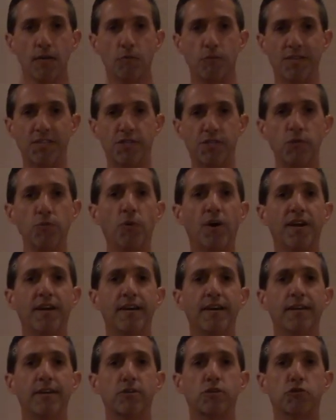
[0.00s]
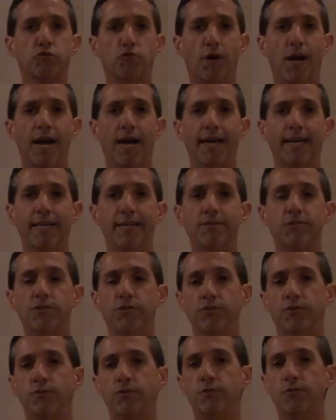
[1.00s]
We do want to try
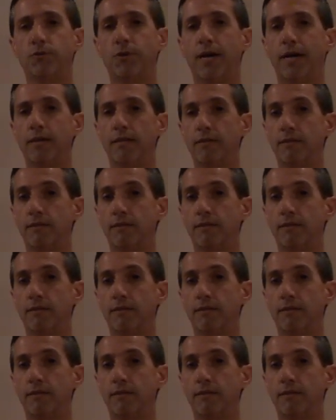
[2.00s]
to